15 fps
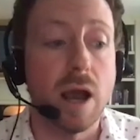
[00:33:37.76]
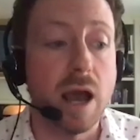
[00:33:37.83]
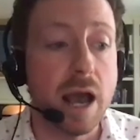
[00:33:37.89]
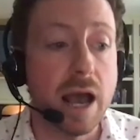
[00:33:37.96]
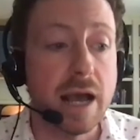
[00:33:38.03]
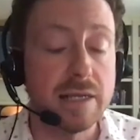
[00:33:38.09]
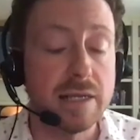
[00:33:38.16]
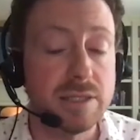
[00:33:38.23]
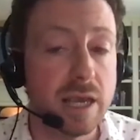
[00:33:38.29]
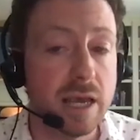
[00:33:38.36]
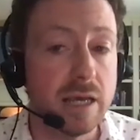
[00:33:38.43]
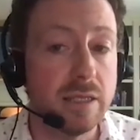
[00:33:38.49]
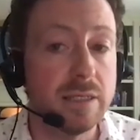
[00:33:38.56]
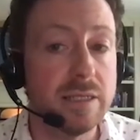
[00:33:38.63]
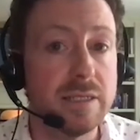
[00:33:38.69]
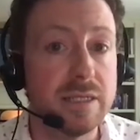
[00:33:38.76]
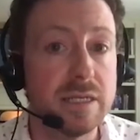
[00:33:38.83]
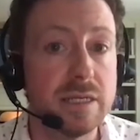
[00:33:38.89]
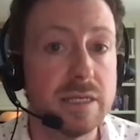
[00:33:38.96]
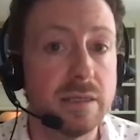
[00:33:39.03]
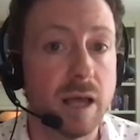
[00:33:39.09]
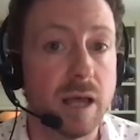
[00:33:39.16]
As
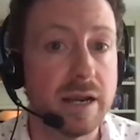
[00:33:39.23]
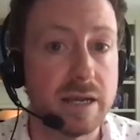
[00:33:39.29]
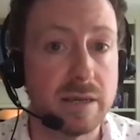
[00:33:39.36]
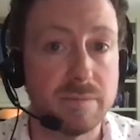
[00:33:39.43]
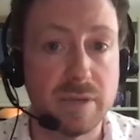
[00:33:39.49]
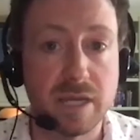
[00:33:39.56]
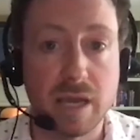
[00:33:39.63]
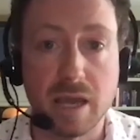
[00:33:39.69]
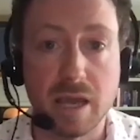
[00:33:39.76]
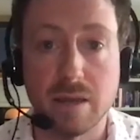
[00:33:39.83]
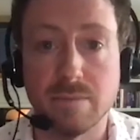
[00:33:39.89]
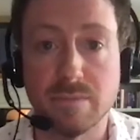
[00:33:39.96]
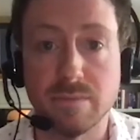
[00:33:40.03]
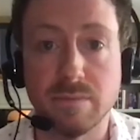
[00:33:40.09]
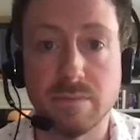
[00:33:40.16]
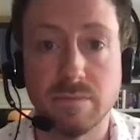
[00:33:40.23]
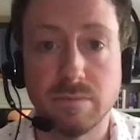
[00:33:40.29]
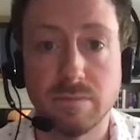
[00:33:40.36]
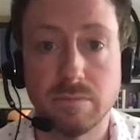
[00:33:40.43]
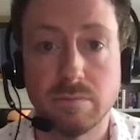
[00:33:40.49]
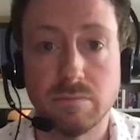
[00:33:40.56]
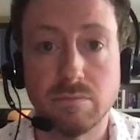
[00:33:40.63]
LED lighting became
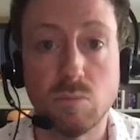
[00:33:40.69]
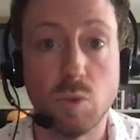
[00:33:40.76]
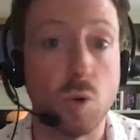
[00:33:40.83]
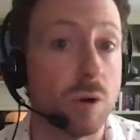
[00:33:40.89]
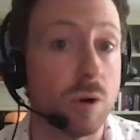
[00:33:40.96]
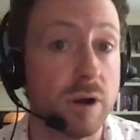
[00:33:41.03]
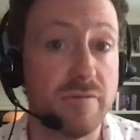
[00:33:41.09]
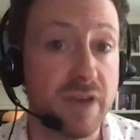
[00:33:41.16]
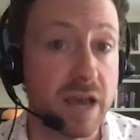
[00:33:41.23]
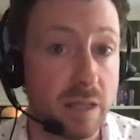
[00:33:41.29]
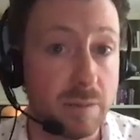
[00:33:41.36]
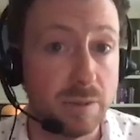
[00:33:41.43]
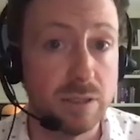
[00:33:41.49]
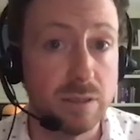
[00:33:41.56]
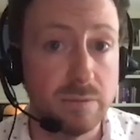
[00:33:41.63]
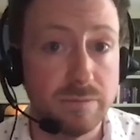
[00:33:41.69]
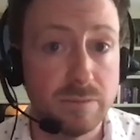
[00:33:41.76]
more available,